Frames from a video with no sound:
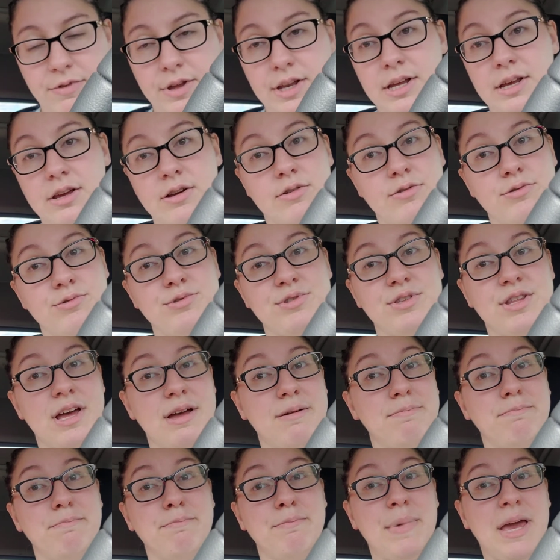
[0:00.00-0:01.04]
videos
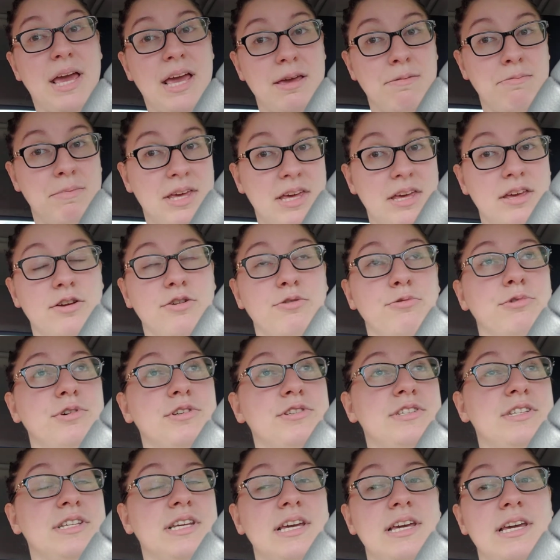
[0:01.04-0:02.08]
that maybe you will
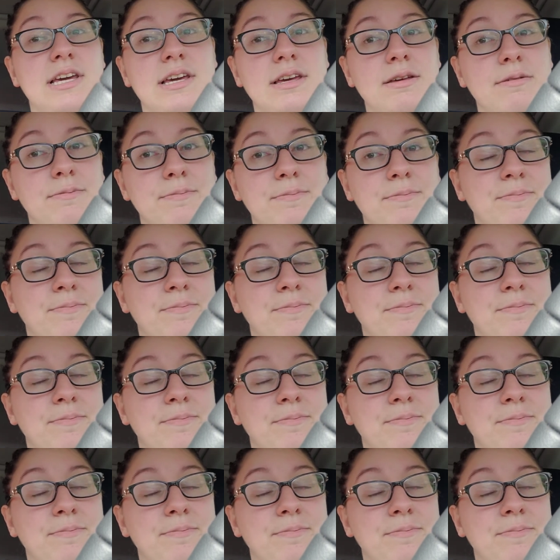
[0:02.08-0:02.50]
see.